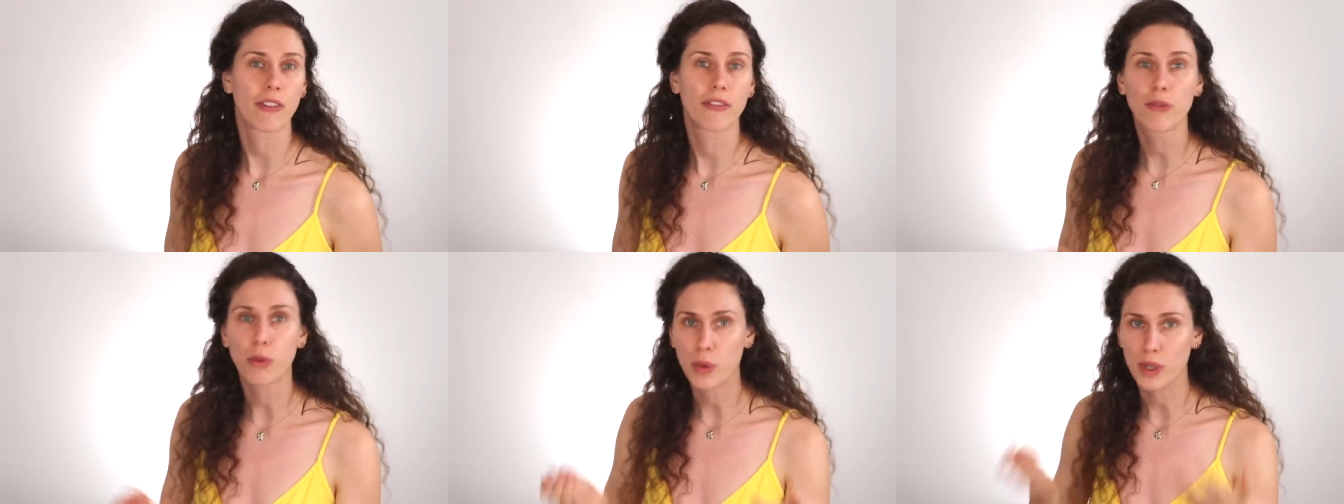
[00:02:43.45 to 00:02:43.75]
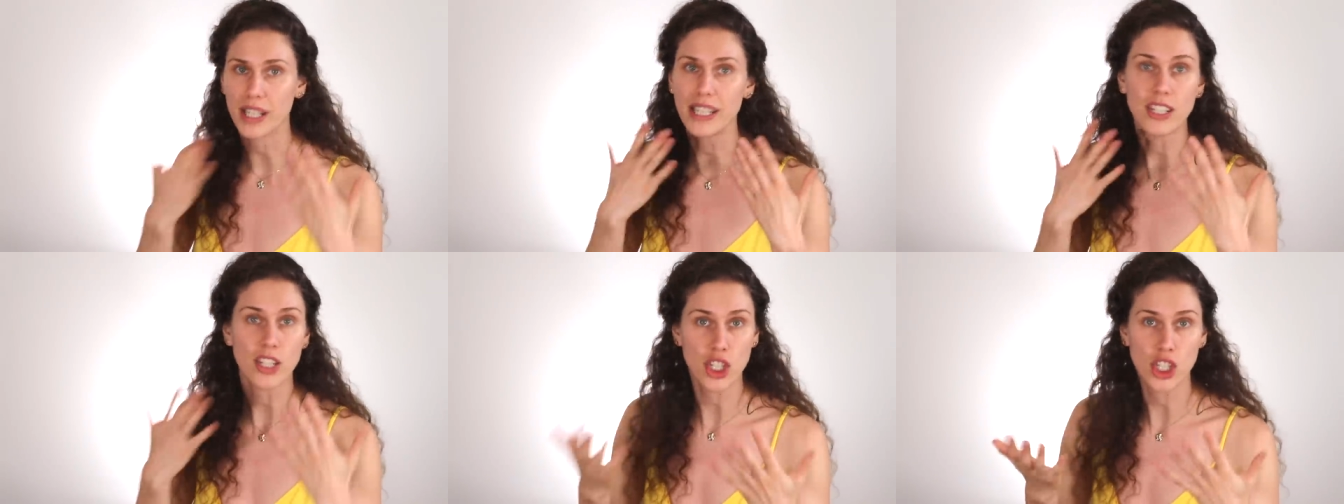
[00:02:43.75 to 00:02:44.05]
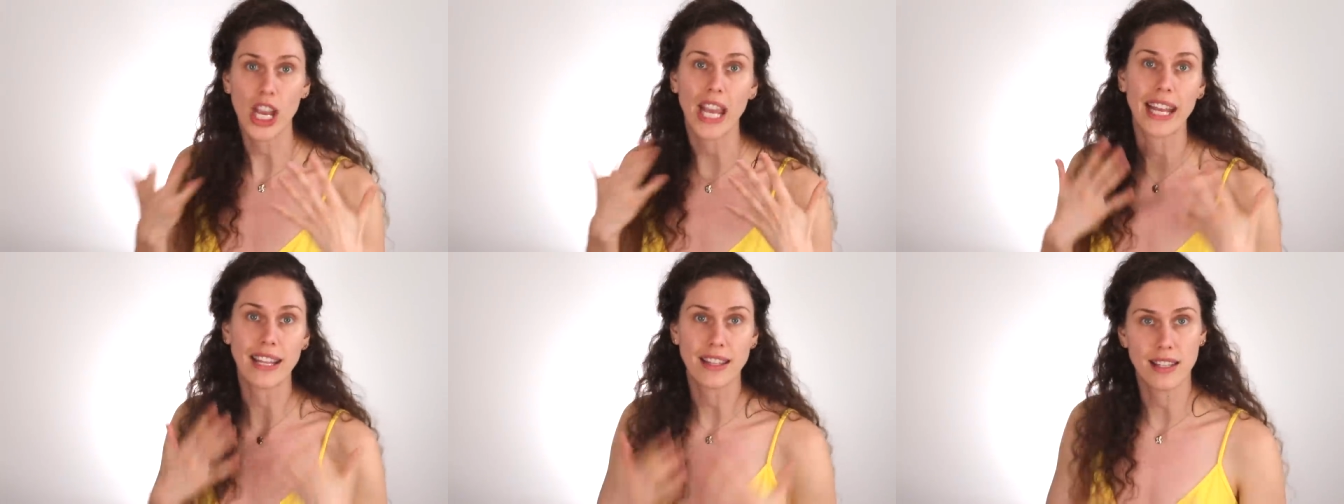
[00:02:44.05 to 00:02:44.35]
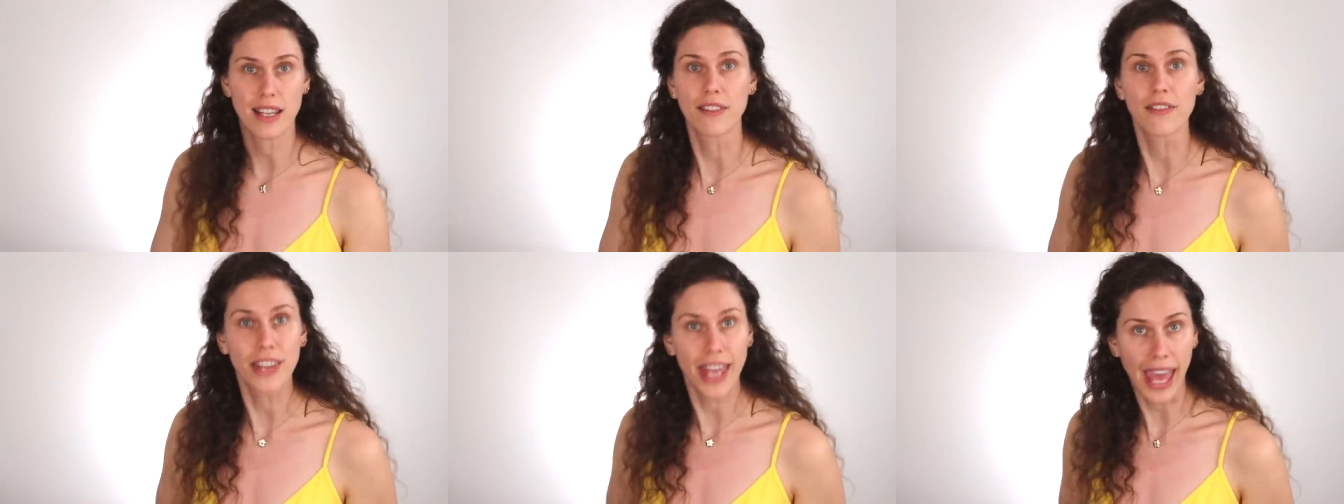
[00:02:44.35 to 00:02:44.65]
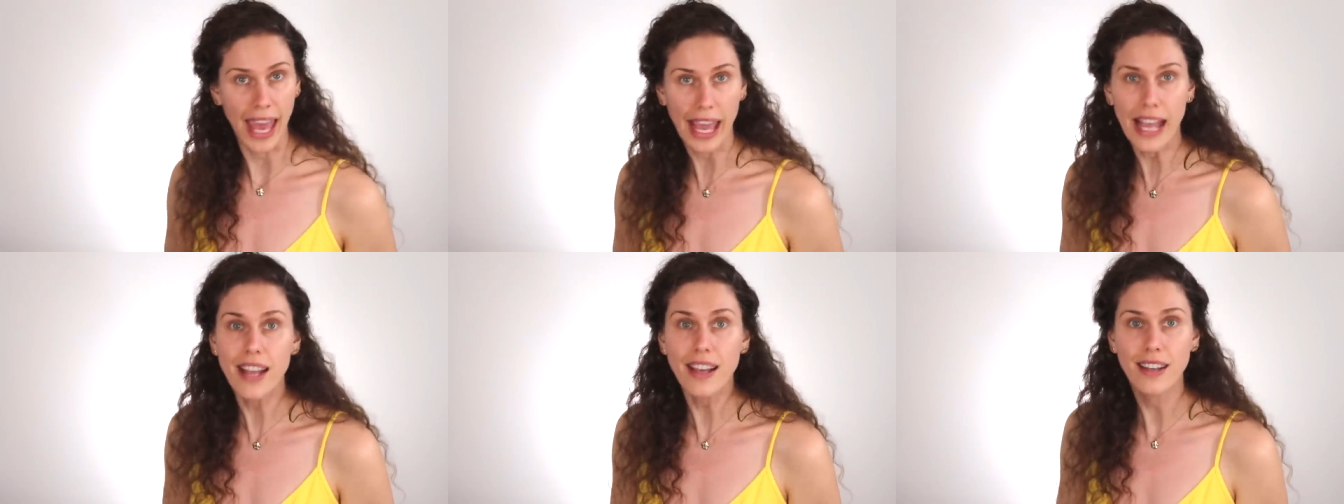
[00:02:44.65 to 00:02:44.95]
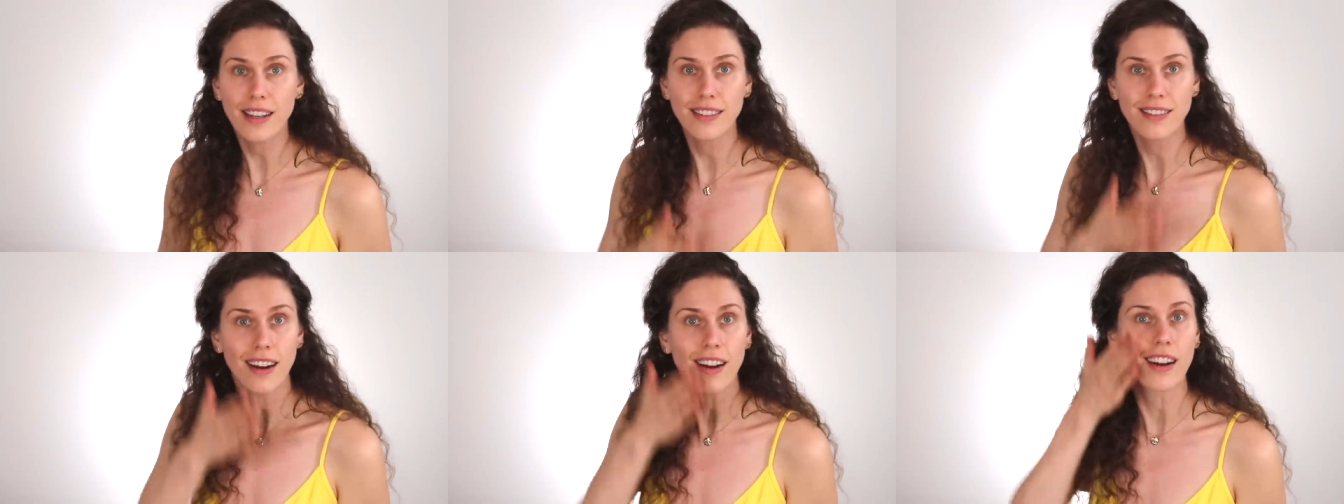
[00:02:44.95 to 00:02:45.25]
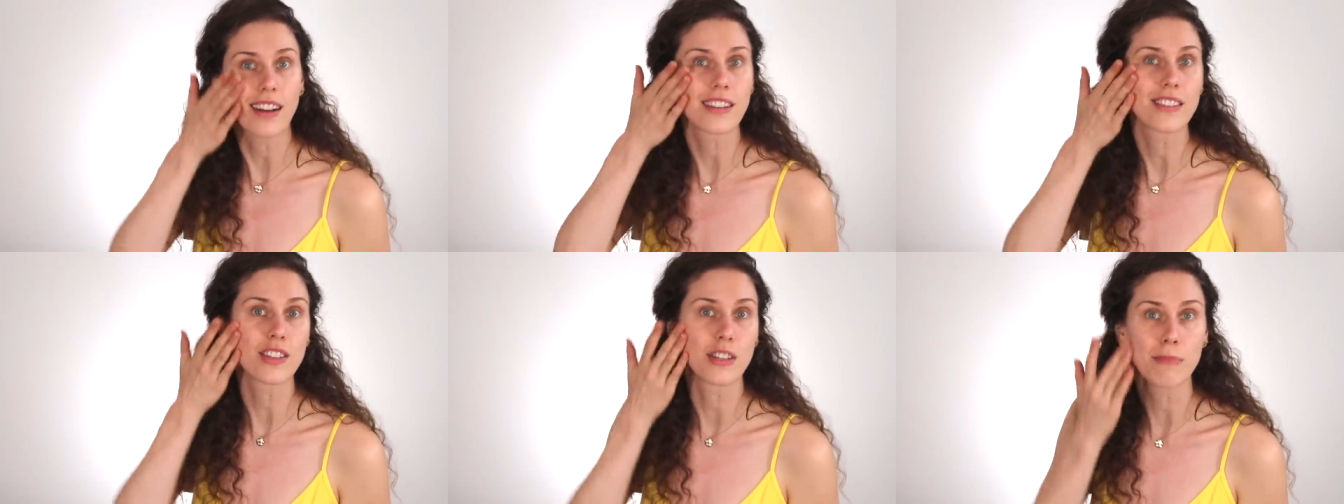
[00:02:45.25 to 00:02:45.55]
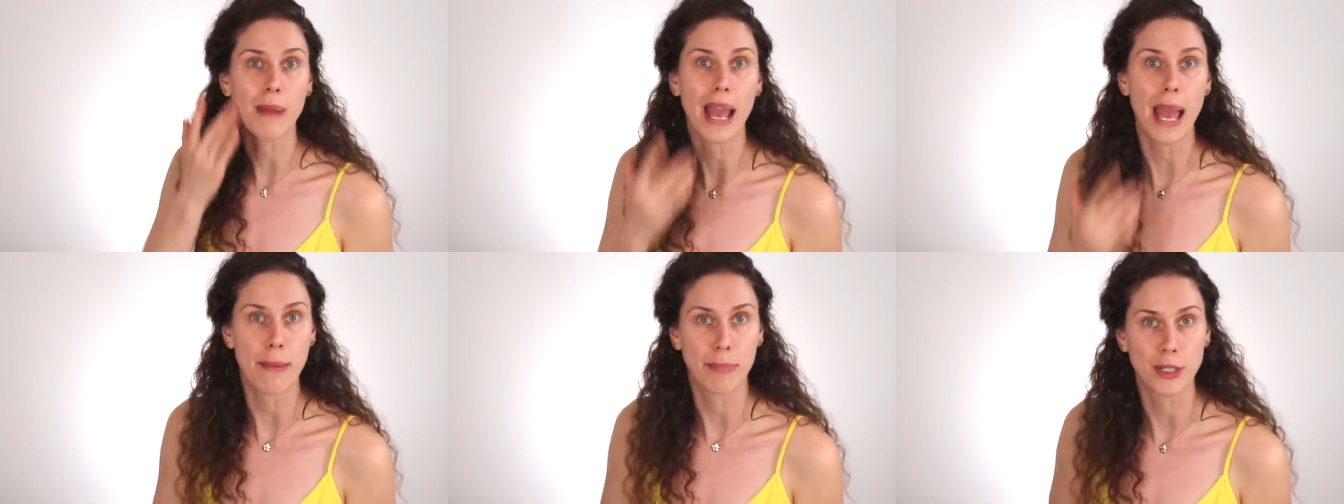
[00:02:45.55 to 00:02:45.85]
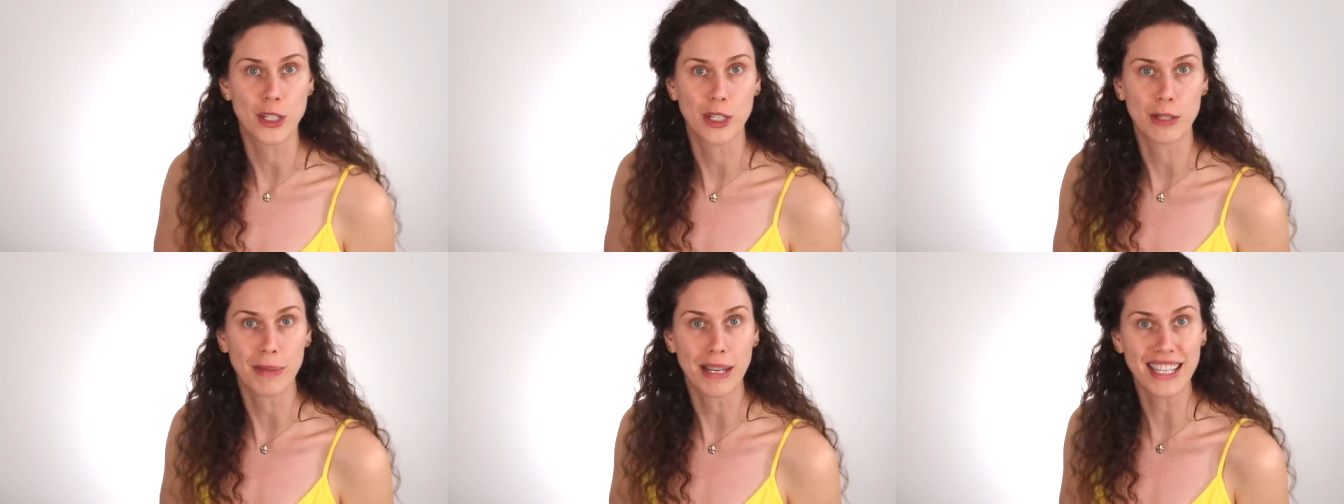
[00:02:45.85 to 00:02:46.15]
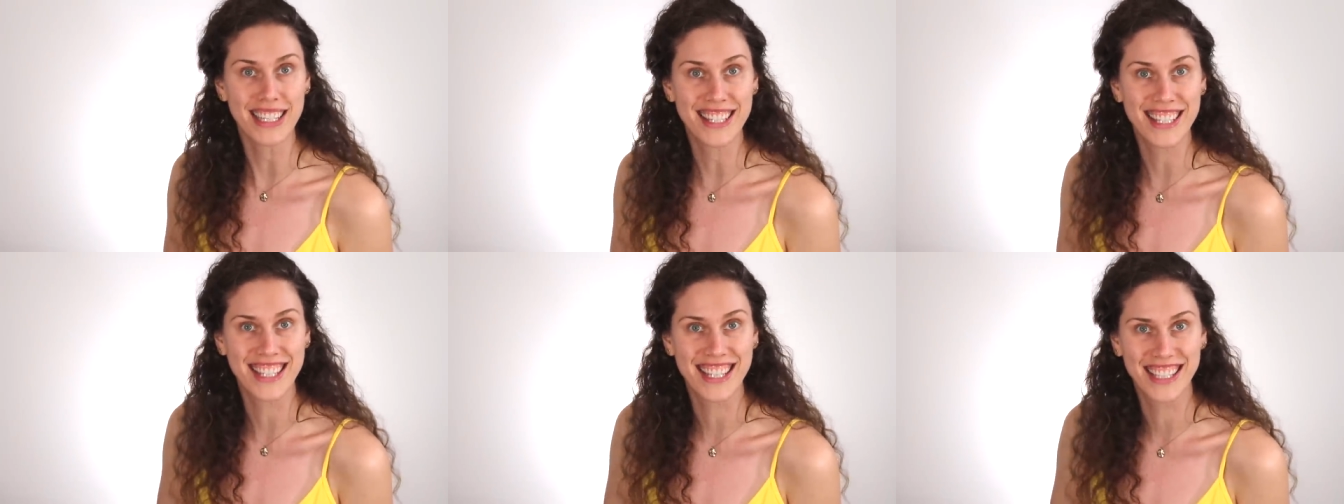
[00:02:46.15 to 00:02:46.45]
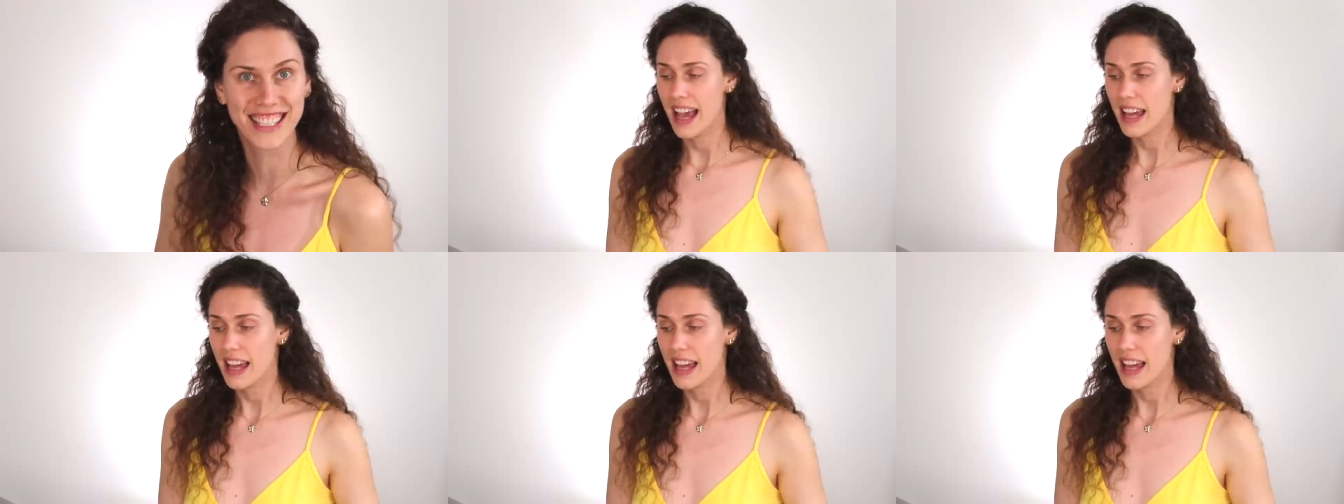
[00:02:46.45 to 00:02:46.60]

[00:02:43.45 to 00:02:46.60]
40 shades of cake onto my epidermis.